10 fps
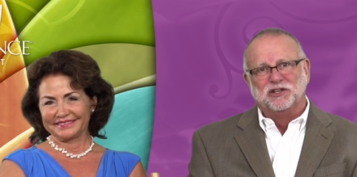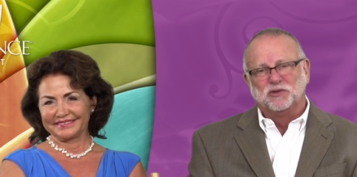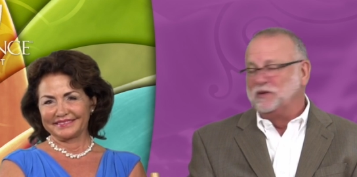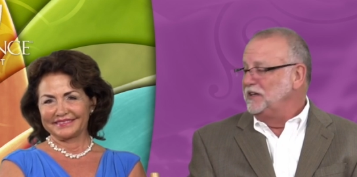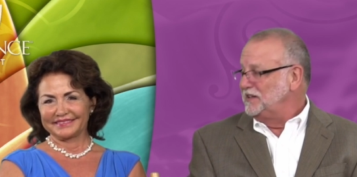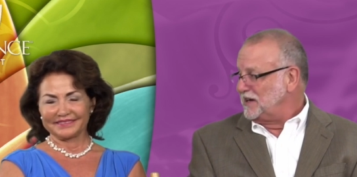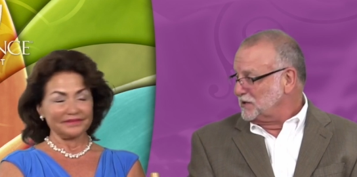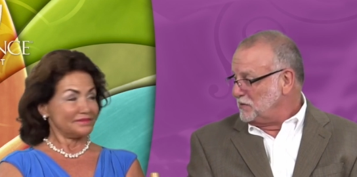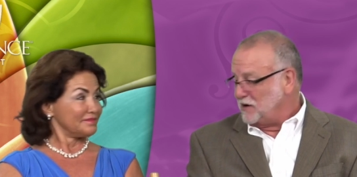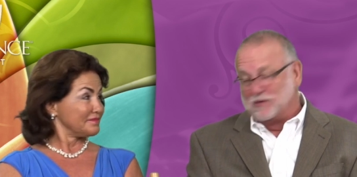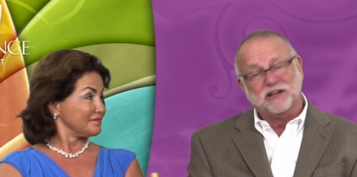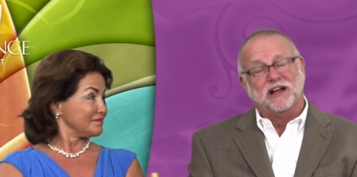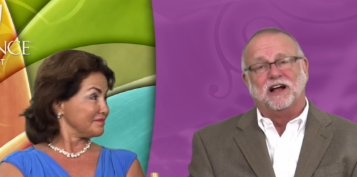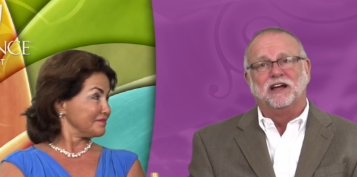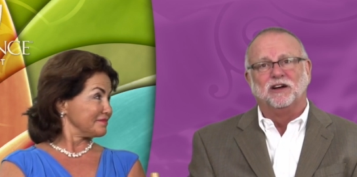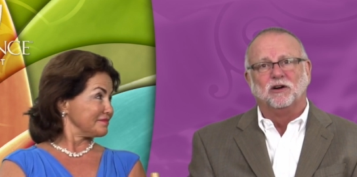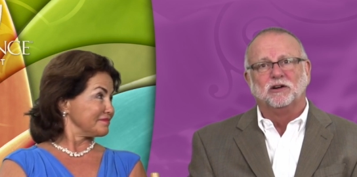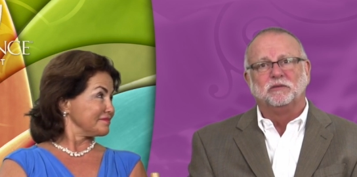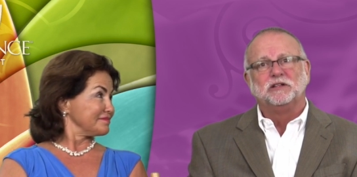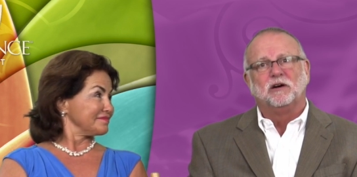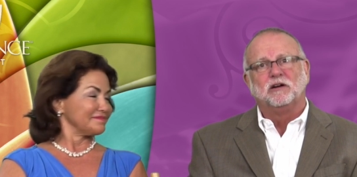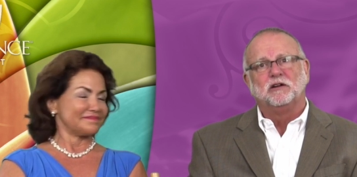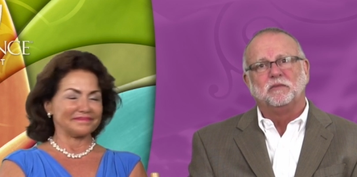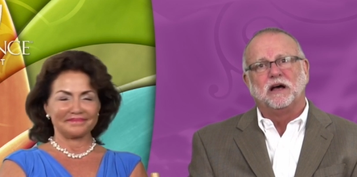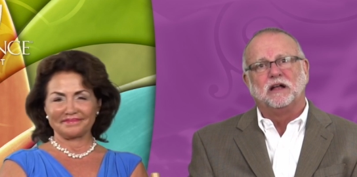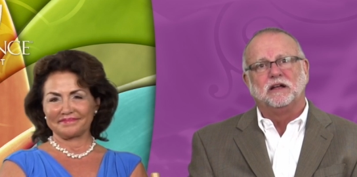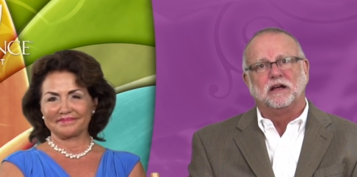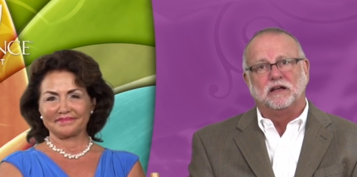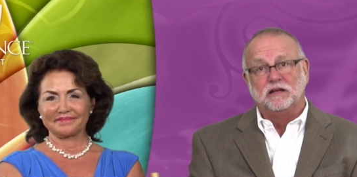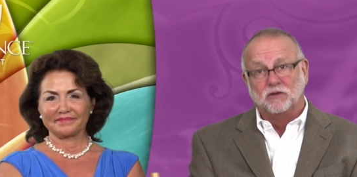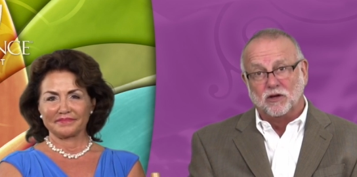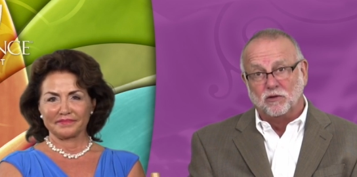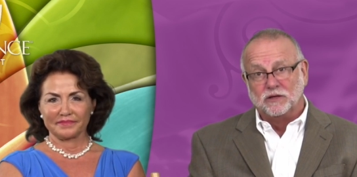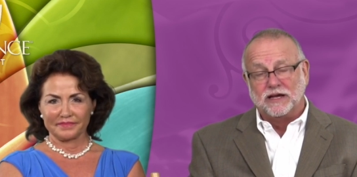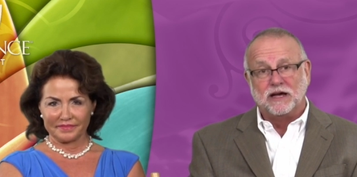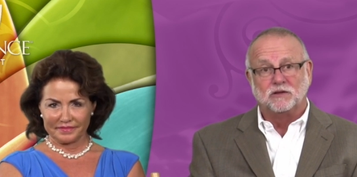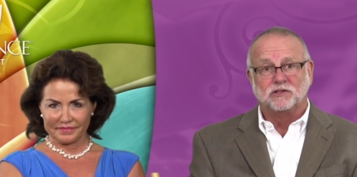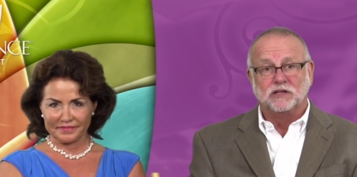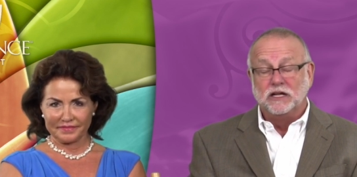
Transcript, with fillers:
Speaker 1: This week, Dr. Maupin and I are going to be talking about uh, hemoglobin counts,